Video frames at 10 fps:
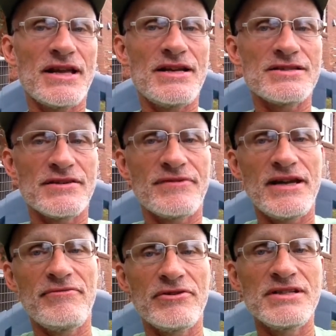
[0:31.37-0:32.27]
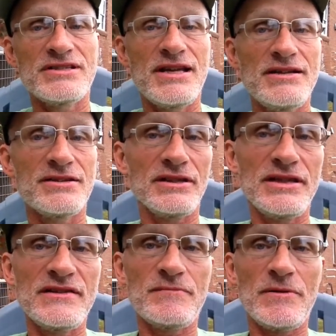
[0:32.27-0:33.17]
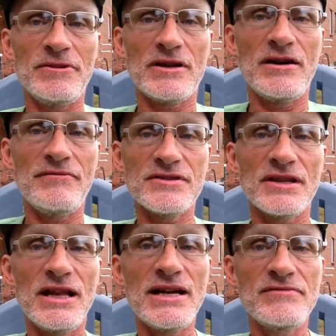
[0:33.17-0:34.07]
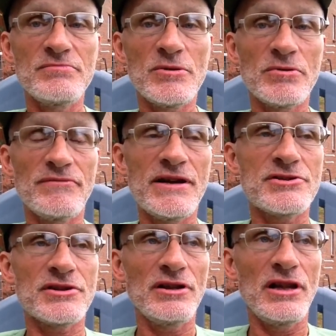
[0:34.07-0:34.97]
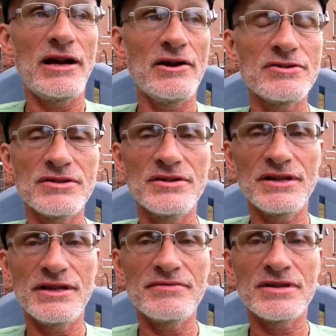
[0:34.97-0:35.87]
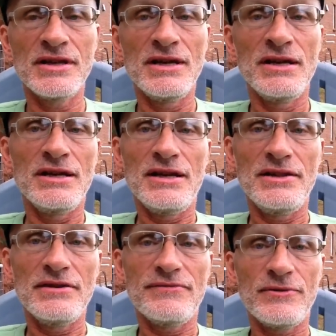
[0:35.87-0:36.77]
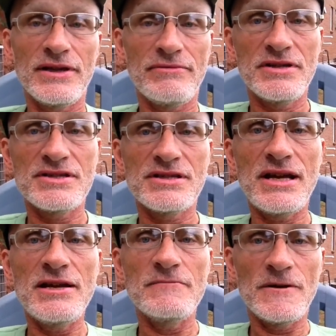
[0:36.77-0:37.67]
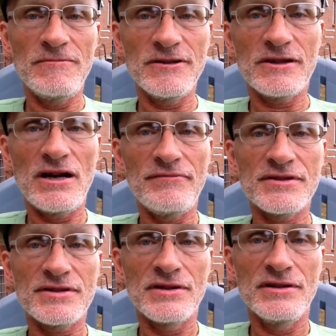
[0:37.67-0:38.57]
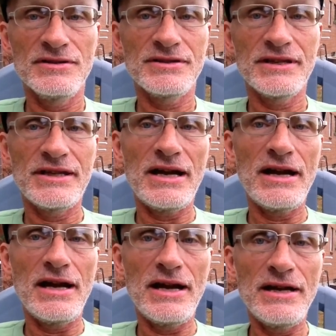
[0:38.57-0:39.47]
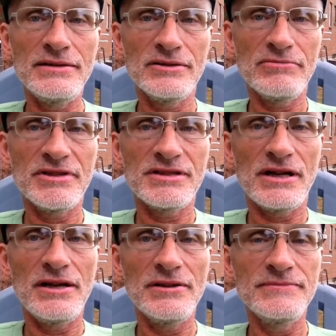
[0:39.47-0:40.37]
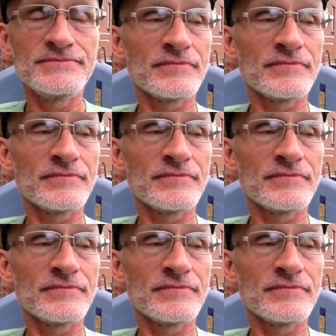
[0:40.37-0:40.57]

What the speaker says: That is, if they ever intend to leave public office. A lot of them are professional liars and thieves, and therefore they want to stay in public office until they die or retire.